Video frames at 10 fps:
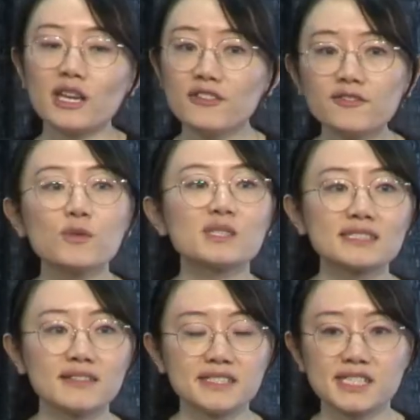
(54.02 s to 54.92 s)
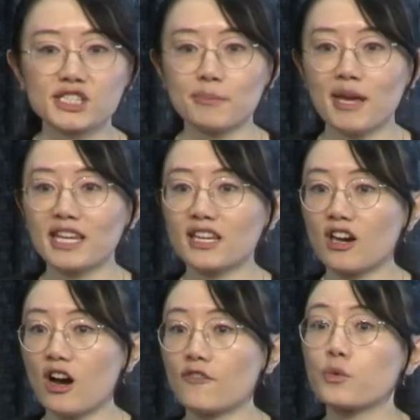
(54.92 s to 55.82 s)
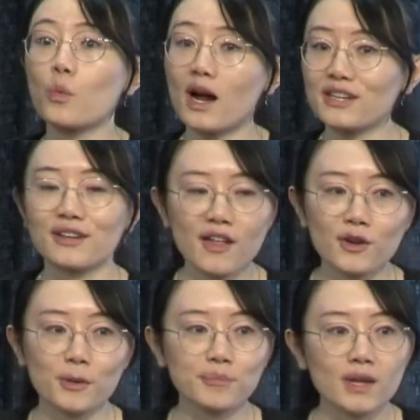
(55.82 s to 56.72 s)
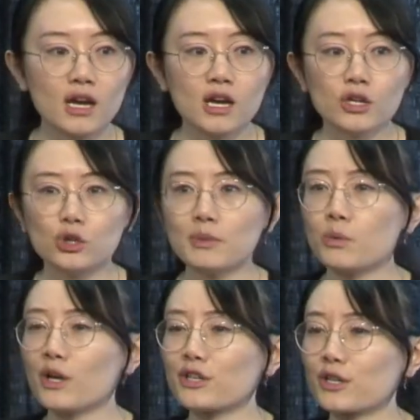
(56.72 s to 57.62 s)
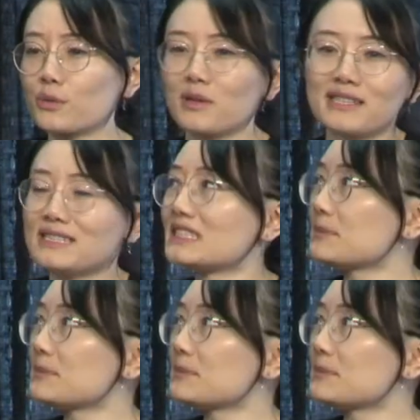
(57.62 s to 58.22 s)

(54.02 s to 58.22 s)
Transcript: influence the decision-making of one another. You may wonder, what does this